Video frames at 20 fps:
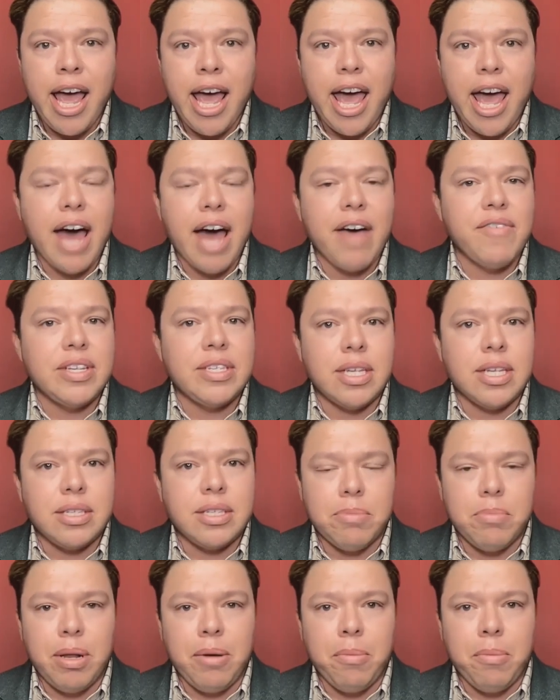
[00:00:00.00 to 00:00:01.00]
have a
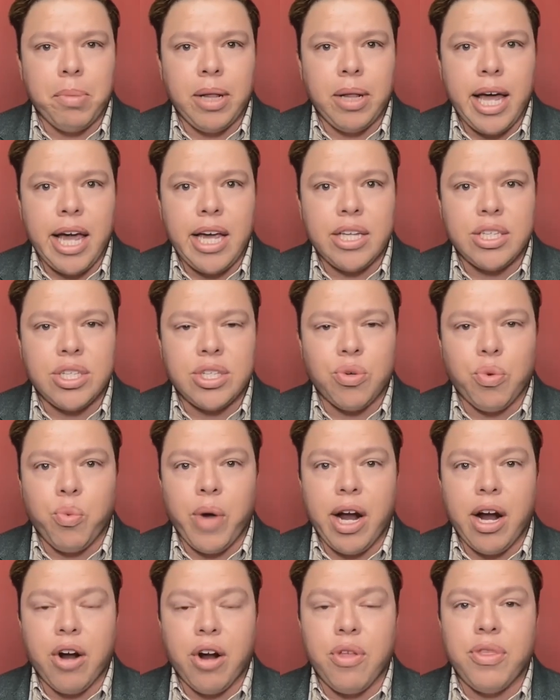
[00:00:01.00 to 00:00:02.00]
system in place
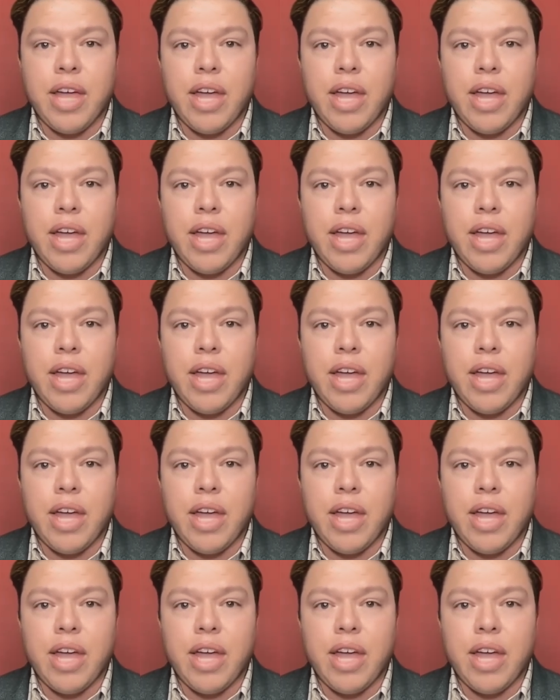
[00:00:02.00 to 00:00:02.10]
where